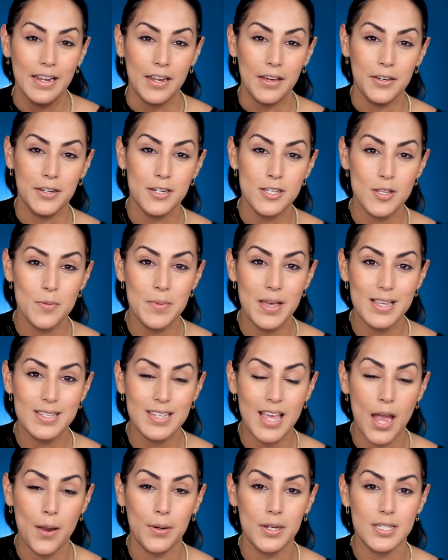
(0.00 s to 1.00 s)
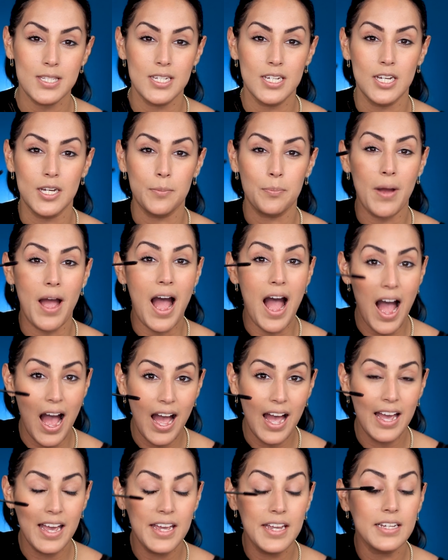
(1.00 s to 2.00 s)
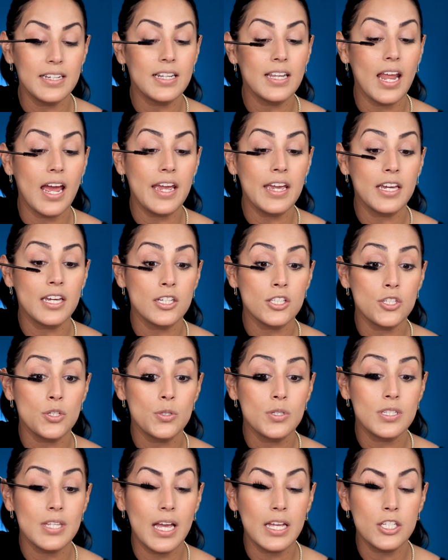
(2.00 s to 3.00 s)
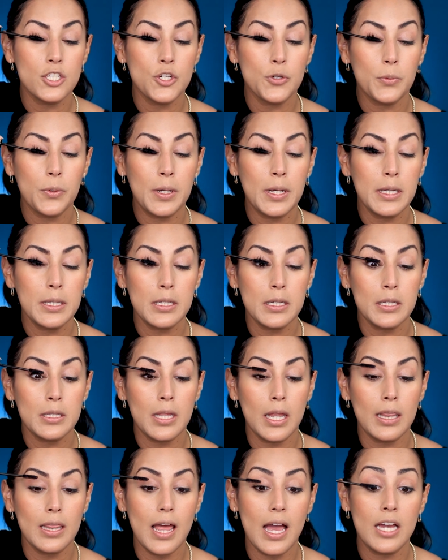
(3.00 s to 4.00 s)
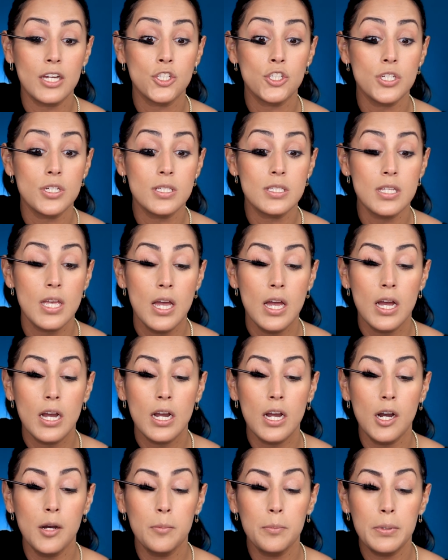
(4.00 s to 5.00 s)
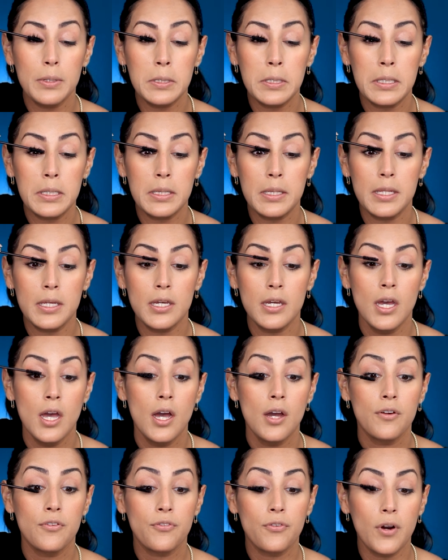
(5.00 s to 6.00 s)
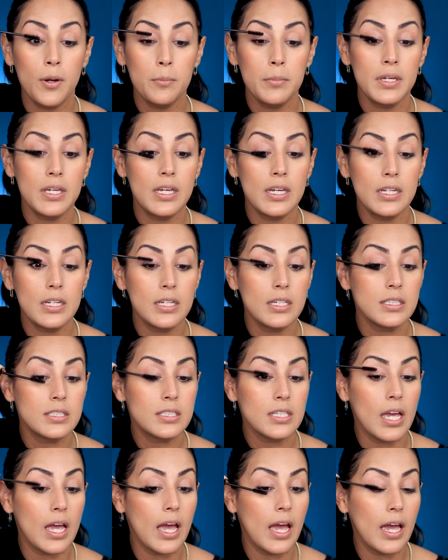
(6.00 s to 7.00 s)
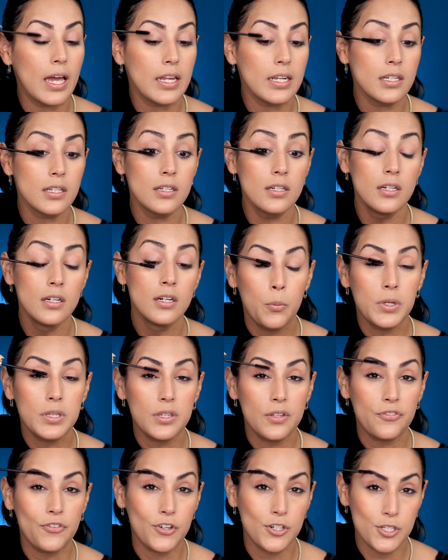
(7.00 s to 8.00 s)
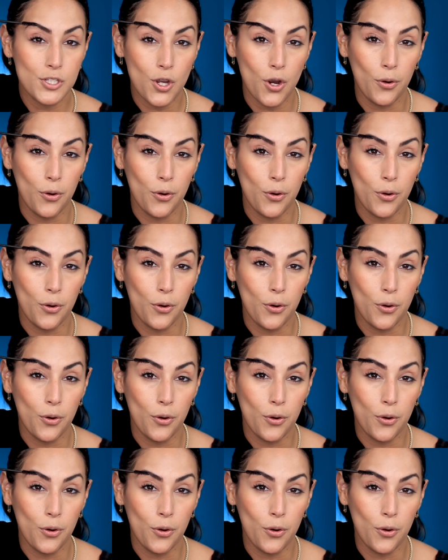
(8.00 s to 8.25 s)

Now here's a mascara tip. I like to saturate the lashes completely from beginning to end with the first